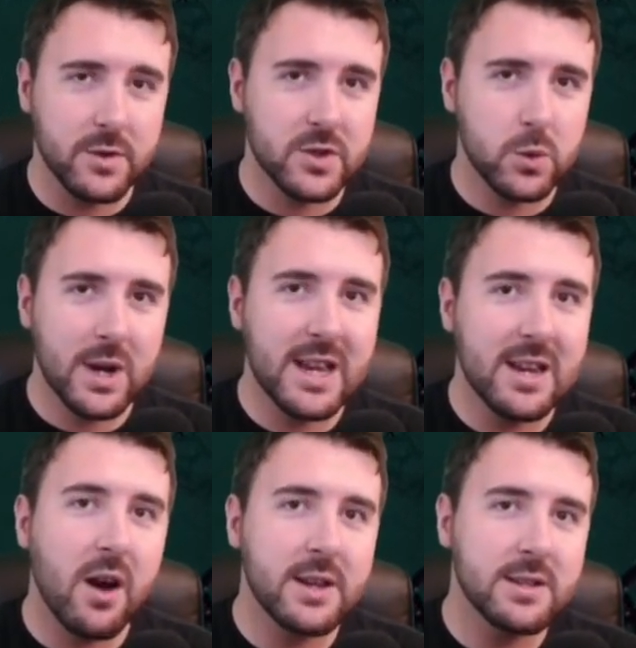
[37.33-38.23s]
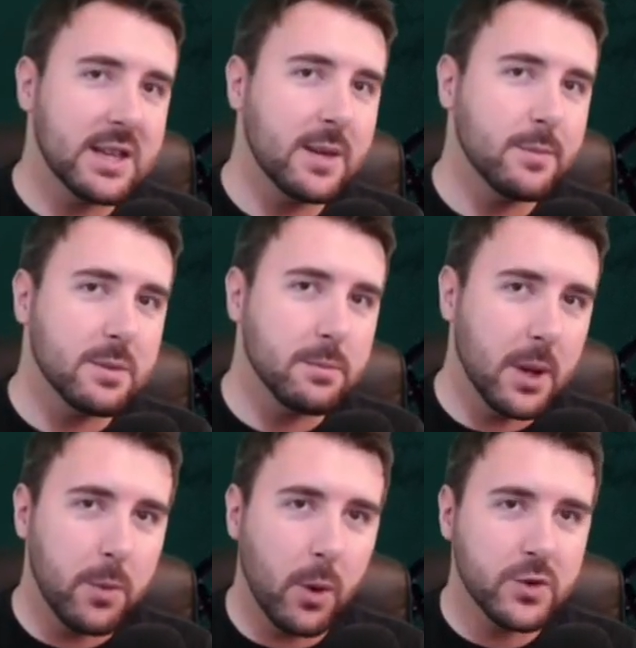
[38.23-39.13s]
We have got 29 teams in
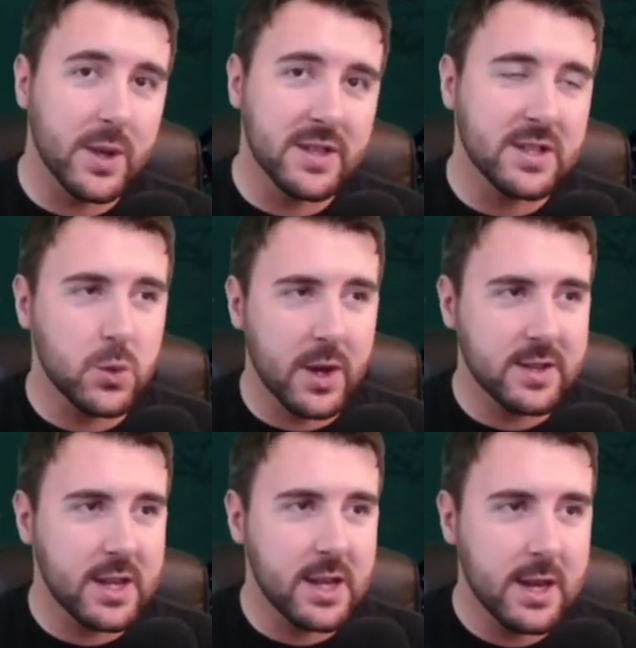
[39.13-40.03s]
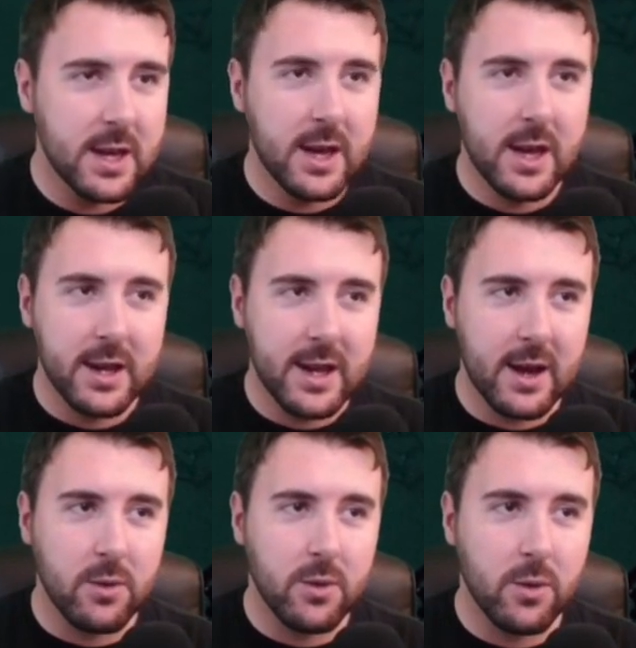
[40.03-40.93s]
Blood Bowl 2020.
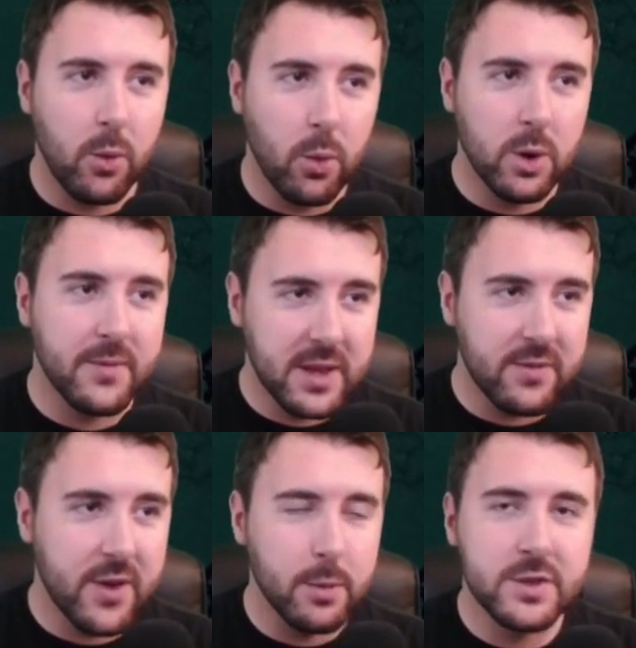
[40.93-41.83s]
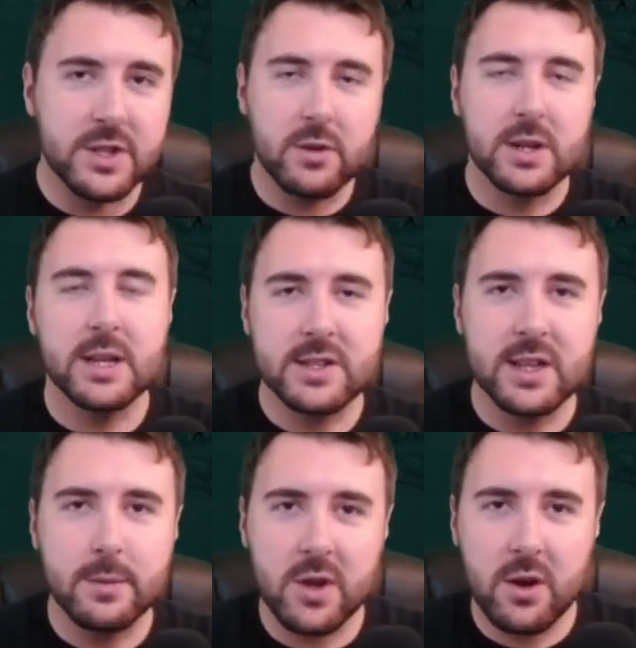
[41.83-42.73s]
Now, all of the FUMBBL Secret League
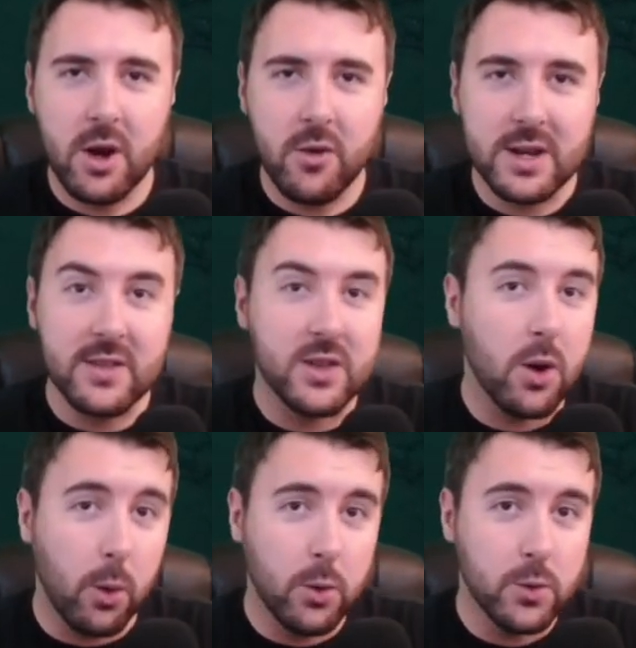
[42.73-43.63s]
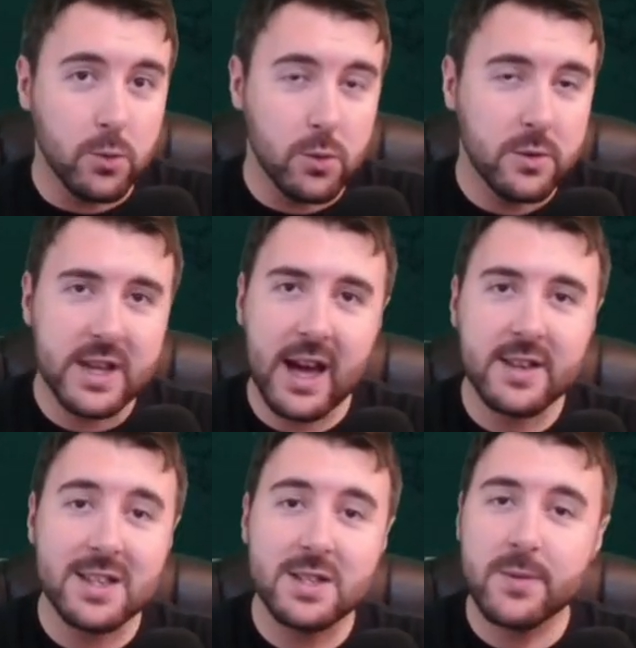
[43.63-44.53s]
teams are currently in the old rules,
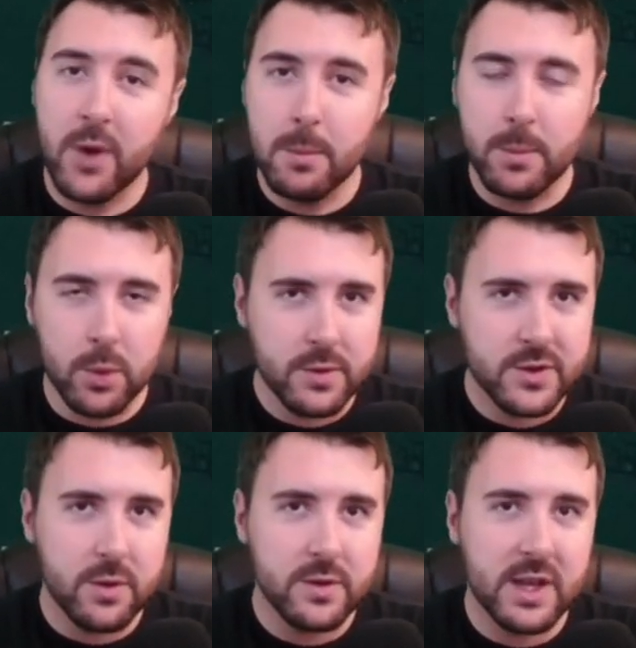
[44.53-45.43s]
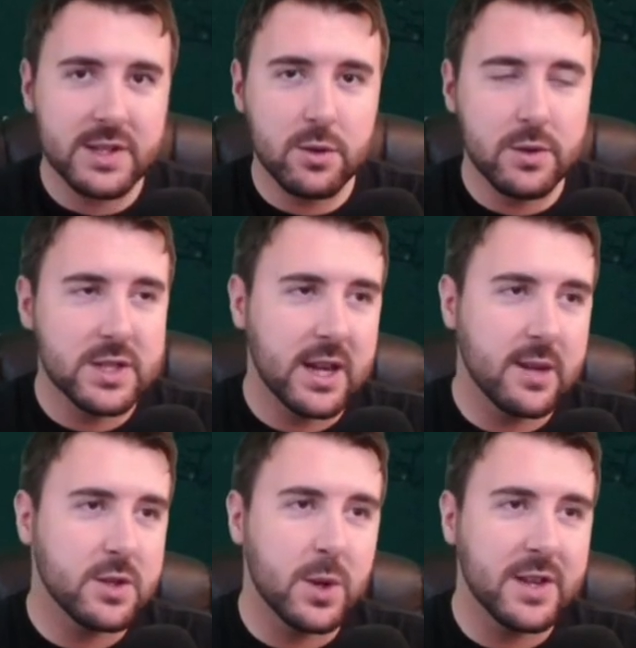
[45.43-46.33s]
as is FUMBBL, so they're still
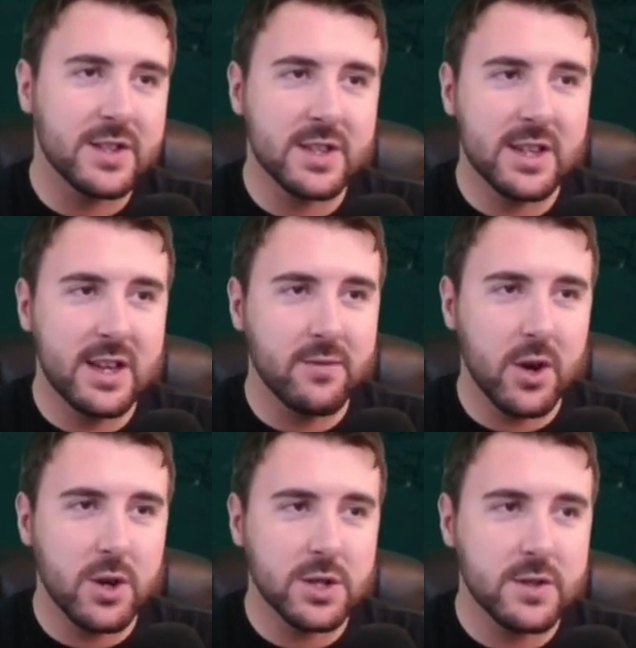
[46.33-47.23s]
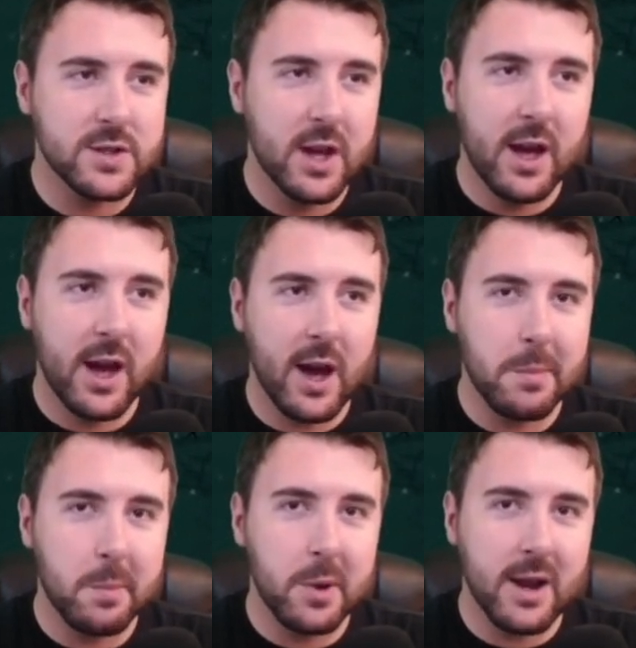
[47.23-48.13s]
sitting in the 2016 versions,
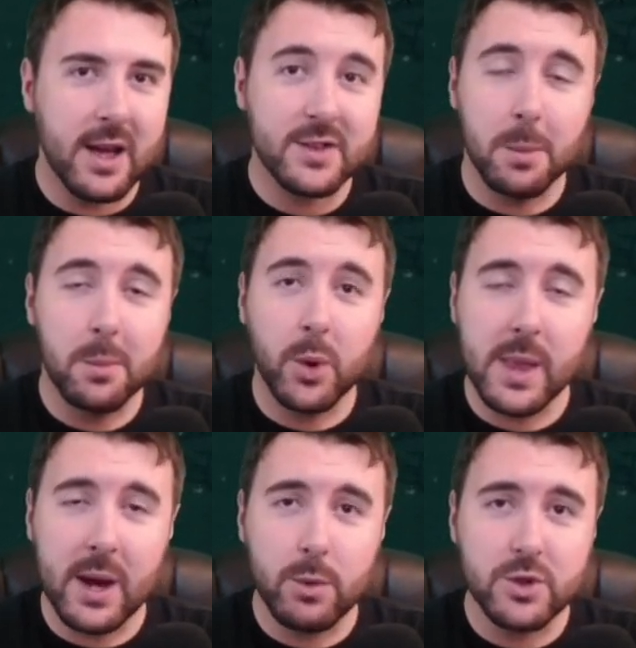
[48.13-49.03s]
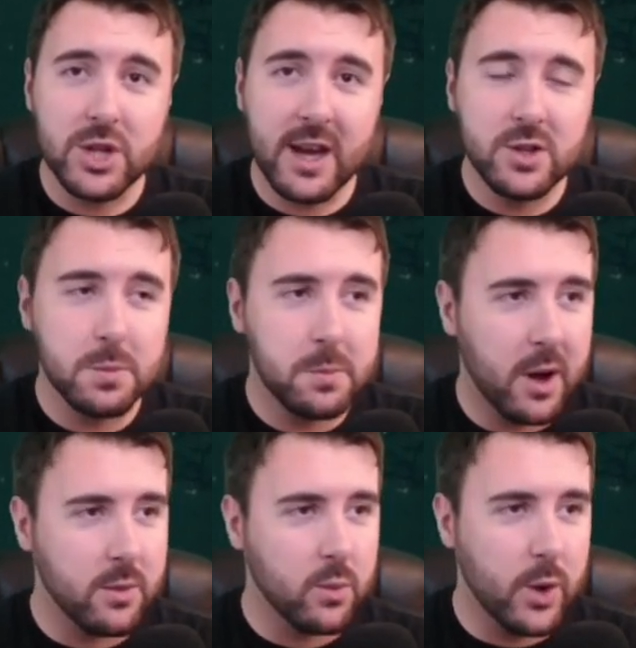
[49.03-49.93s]
um, but at some point that will change.
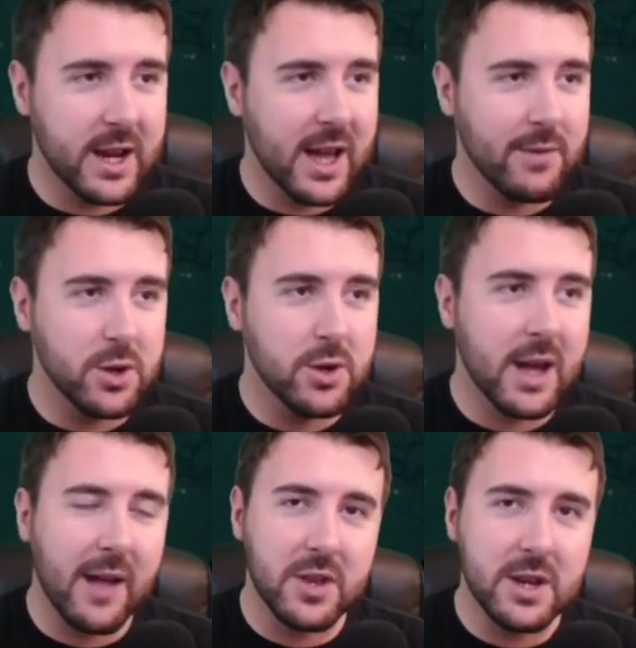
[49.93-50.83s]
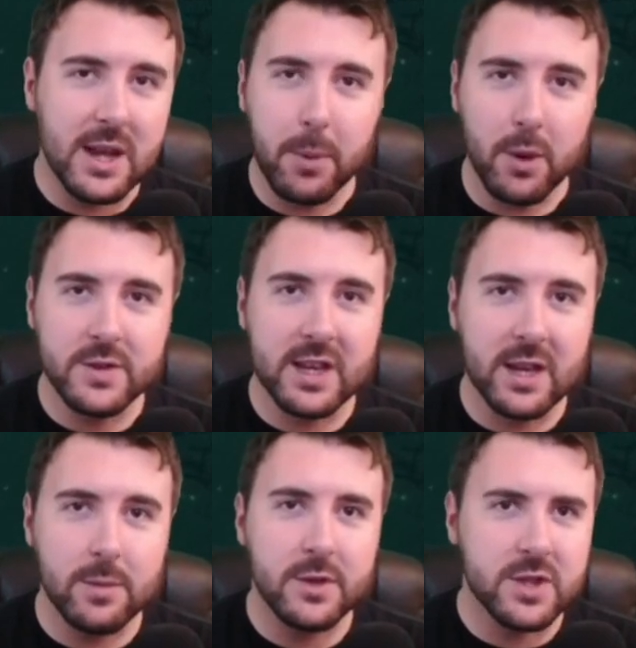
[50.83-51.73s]
But we're going to have a look at the Nippon
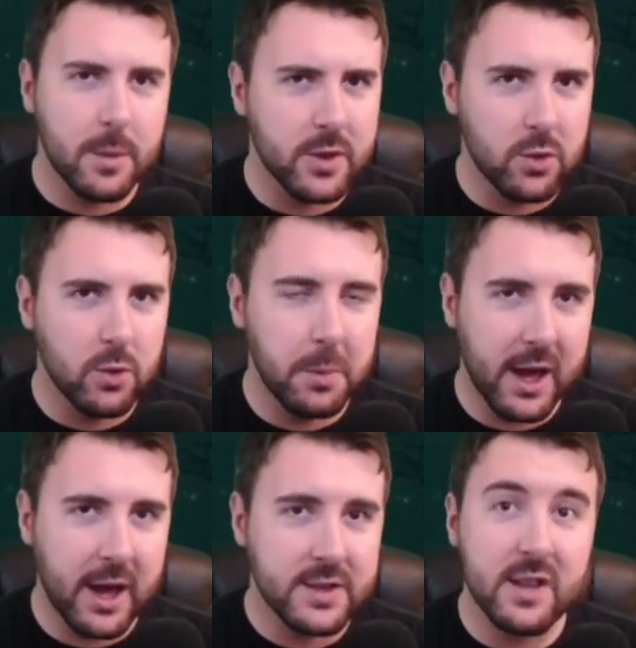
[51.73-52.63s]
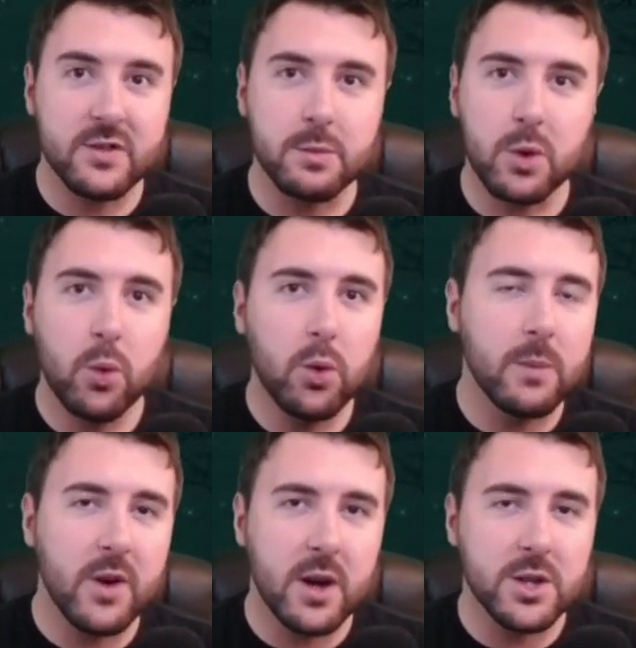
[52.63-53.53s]
team, some of the cool players, and some cool
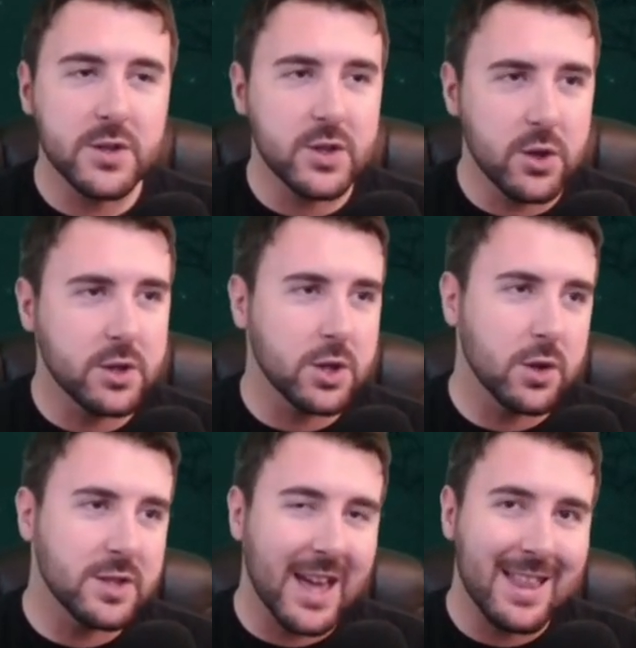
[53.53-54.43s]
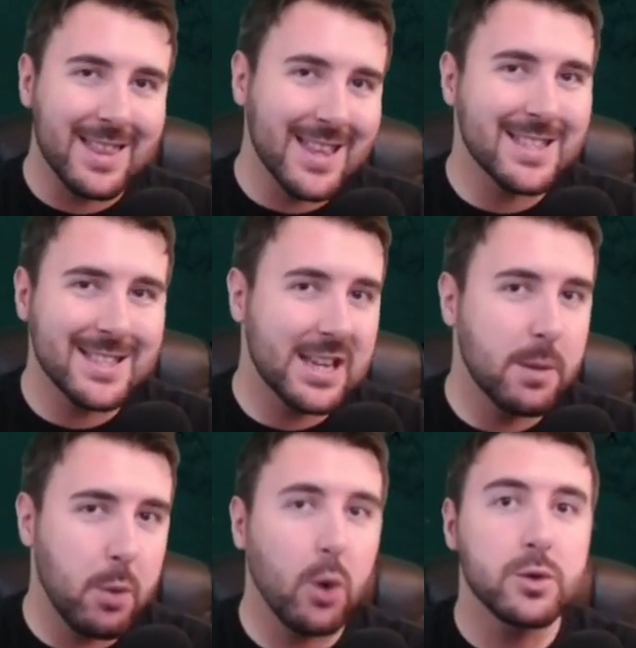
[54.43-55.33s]
conversions you can do to get this
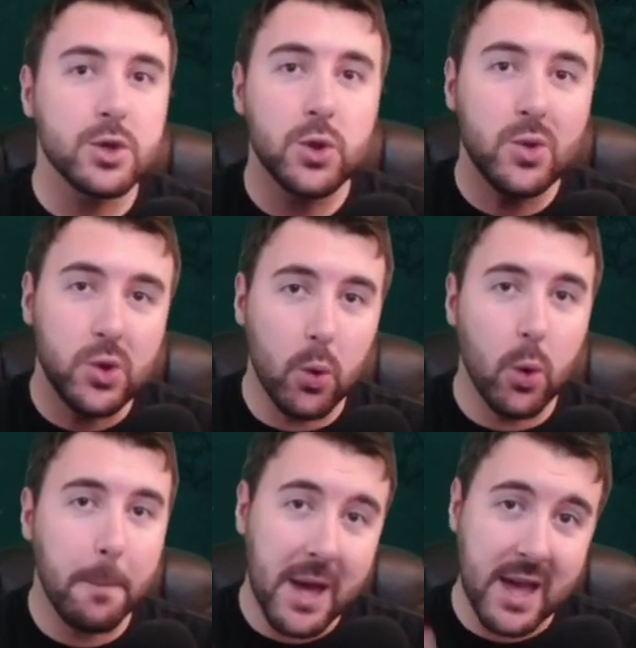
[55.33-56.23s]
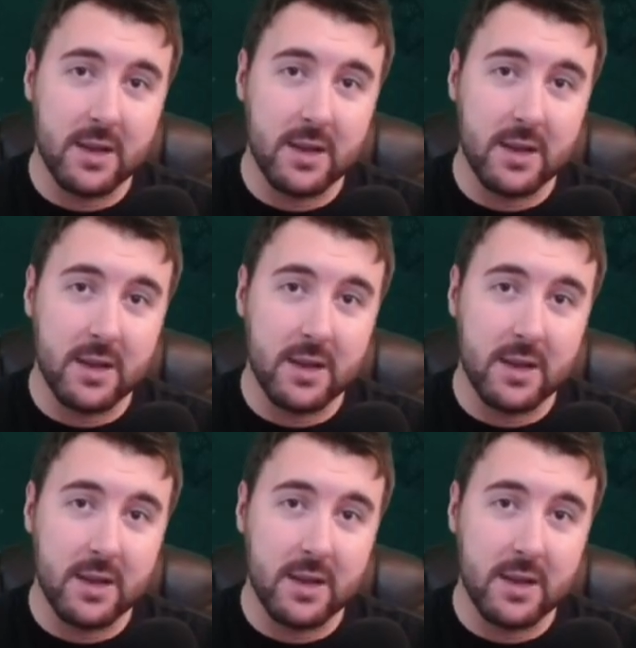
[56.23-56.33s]
team onto your